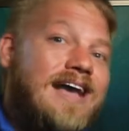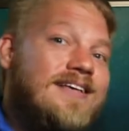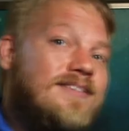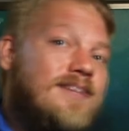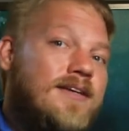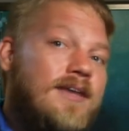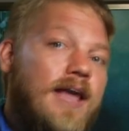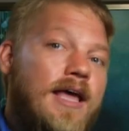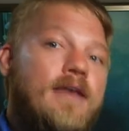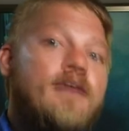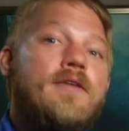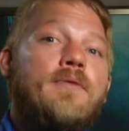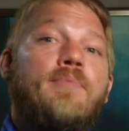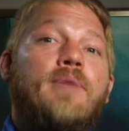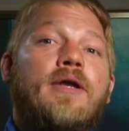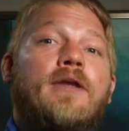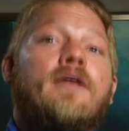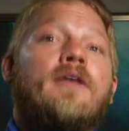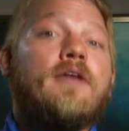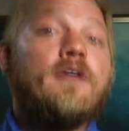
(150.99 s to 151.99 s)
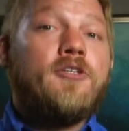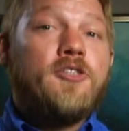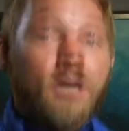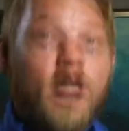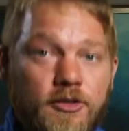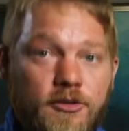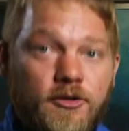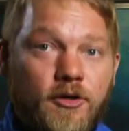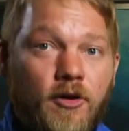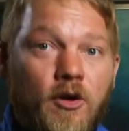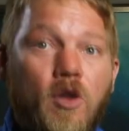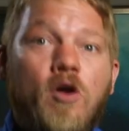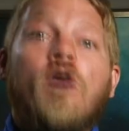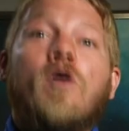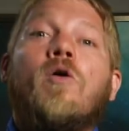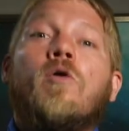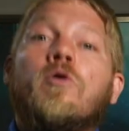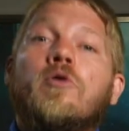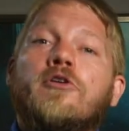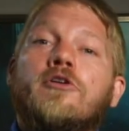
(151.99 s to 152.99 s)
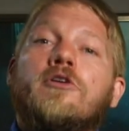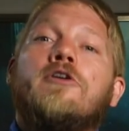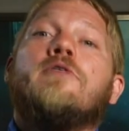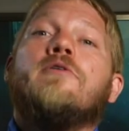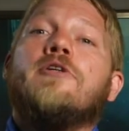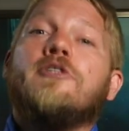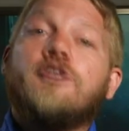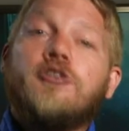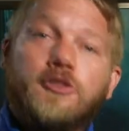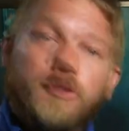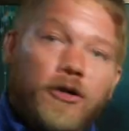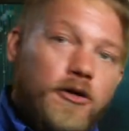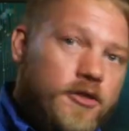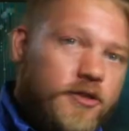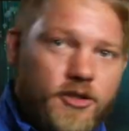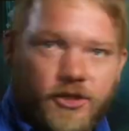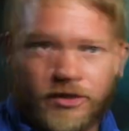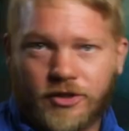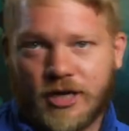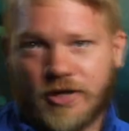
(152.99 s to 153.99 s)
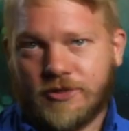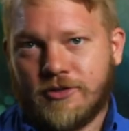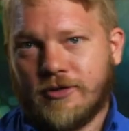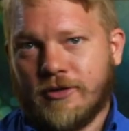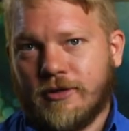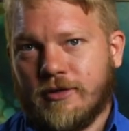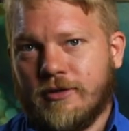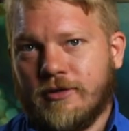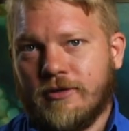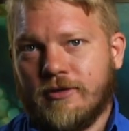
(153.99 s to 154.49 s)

as an independent adjuster or new insurance adjuster.